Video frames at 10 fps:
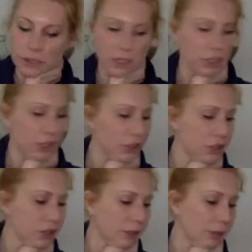You can do
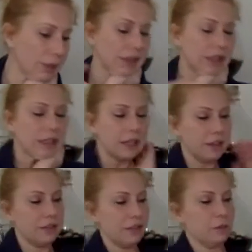that with,
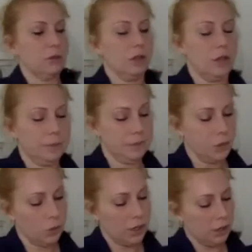this is all
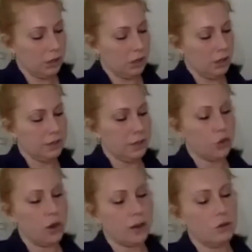when this is
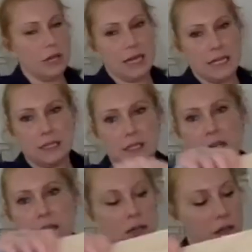crackle glazed.
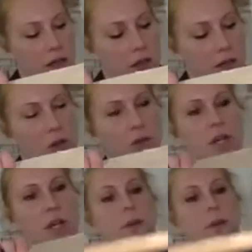I'll hold it up.